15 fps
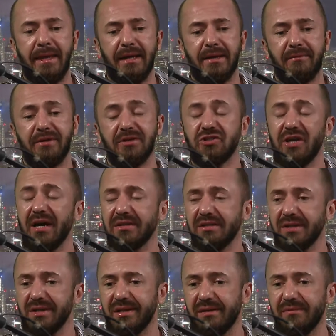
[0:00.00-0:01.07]
reject
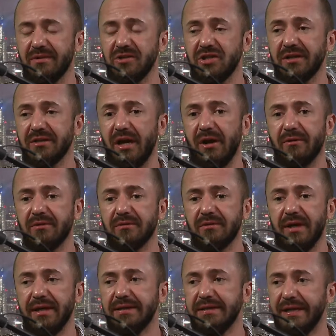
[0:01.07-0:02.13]
our
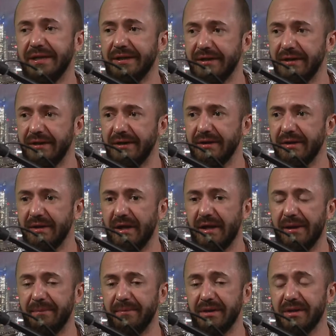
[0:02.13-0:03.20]
identity
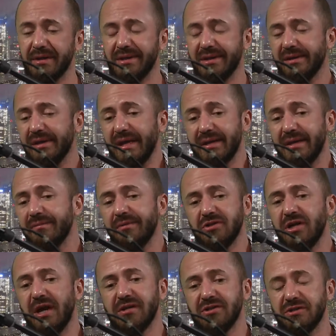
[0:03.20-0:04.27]
because that's a
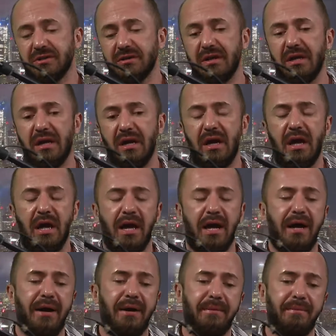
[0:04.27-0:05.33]
rejection.
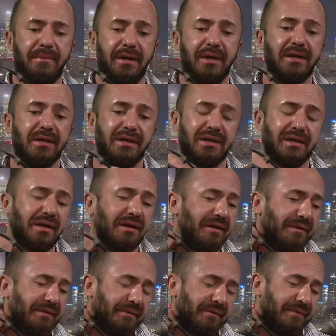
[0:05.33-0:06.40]
And it's
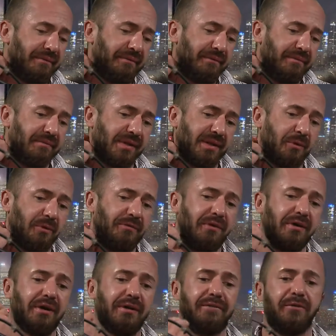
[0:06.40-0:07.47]
sort of
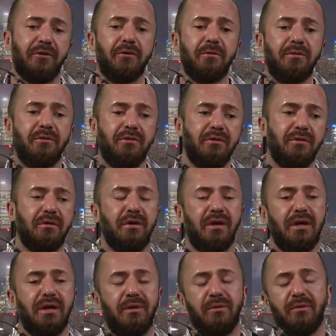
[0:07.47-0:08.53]
like a verbal
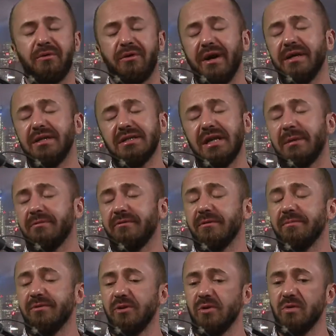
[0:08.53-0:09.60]
or any type of
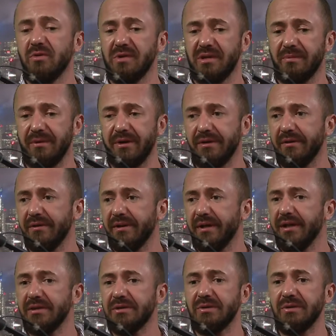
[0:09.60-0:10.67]
abuse when
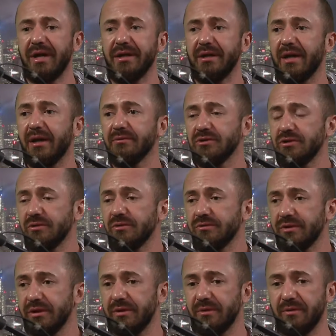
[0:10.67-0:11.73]
they do not allow
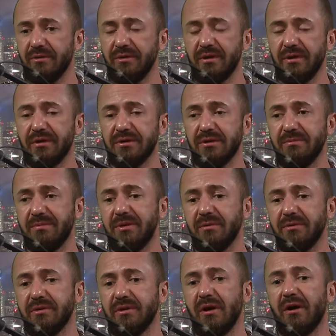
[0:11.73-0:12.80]
children or to be
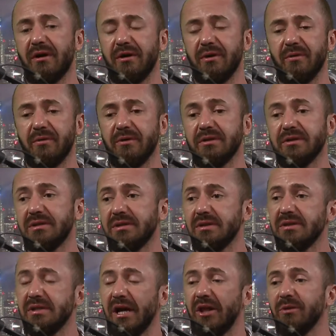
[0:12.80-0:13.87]
what they are, or
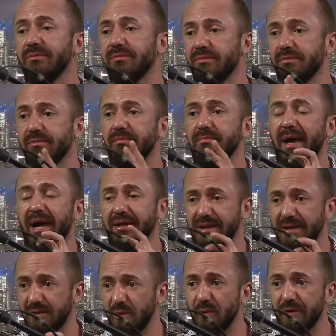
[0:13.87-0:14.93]
tell them bad
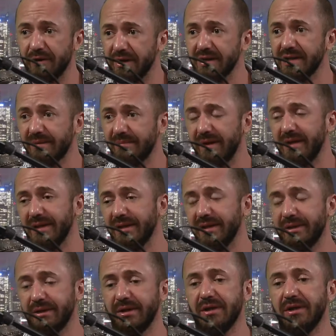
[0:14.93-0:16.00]
stories,
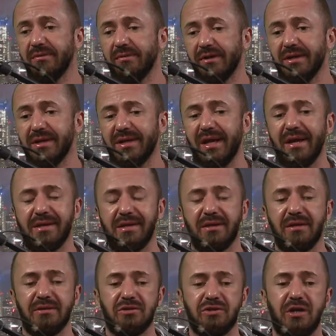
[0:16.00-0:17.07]
basically criticizing
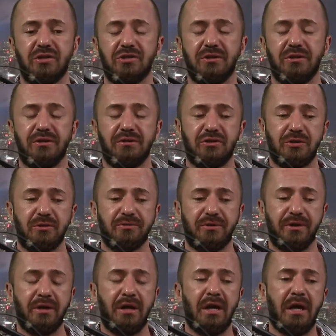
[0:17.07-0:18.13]
and judging their
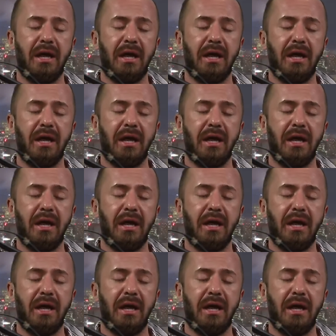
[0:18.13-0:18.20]
children.